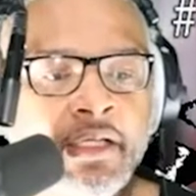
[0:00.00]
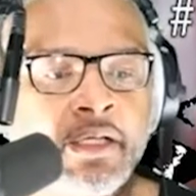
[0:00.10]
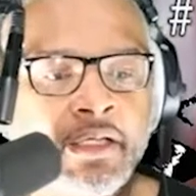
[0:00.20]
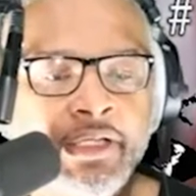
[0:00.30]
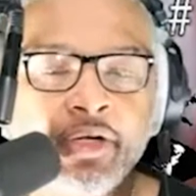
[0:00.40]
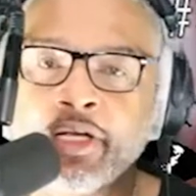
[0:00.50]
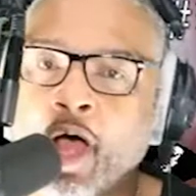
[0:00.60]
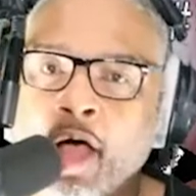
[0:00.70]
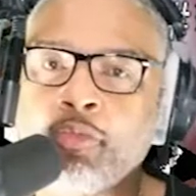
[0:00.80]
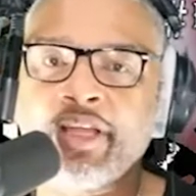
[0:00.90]
You can
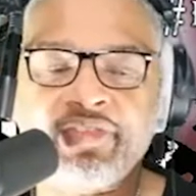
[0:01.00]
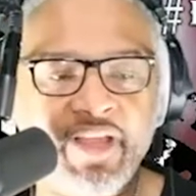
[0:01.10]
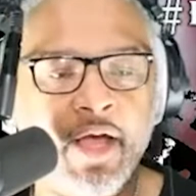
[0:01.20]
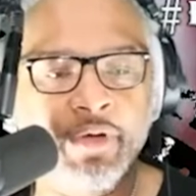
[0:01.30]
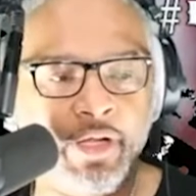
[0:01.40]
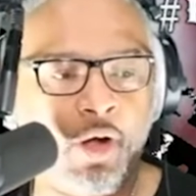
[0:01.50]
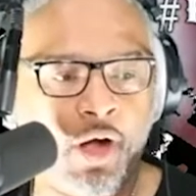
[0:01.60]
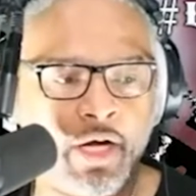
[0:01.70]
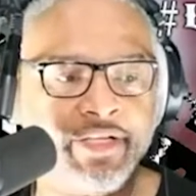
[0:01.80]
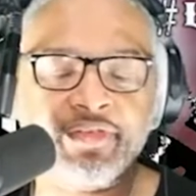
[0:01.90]
always yeah. tell when an
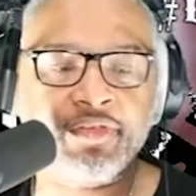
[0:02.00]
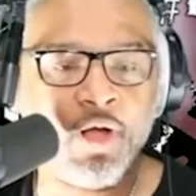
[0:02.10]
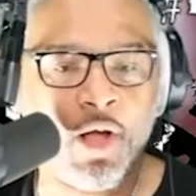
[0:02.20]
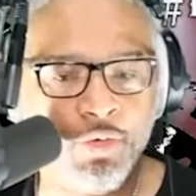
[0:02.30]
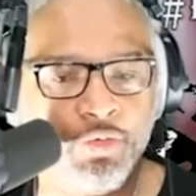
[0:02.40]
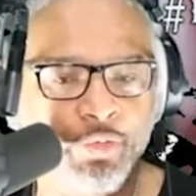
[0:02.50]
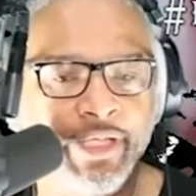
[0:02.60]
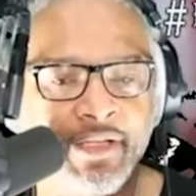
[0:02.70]
artist is hungry.